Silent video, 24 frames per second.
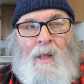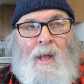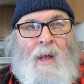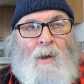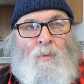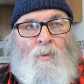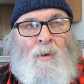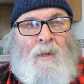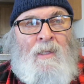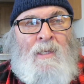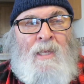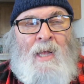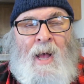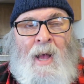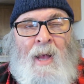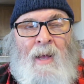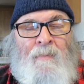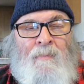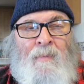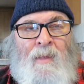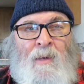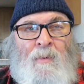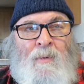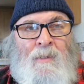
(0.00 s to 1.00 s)
At one
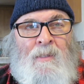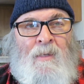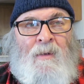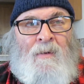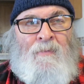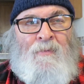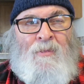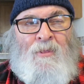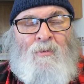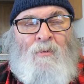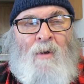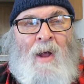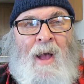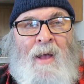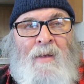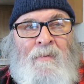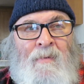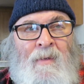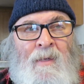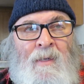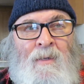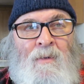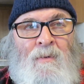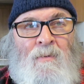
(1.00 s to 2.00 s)
time, there was a
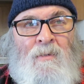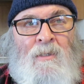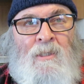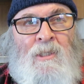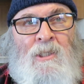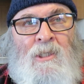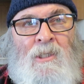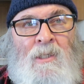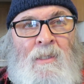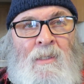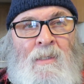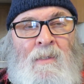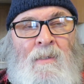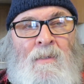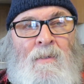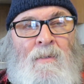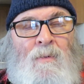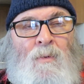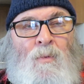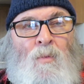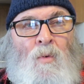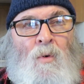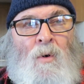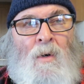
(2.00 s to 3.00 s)
thriving
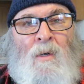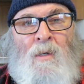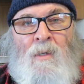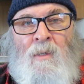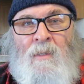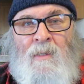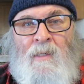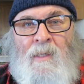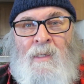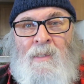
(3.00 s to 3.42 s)
Christian world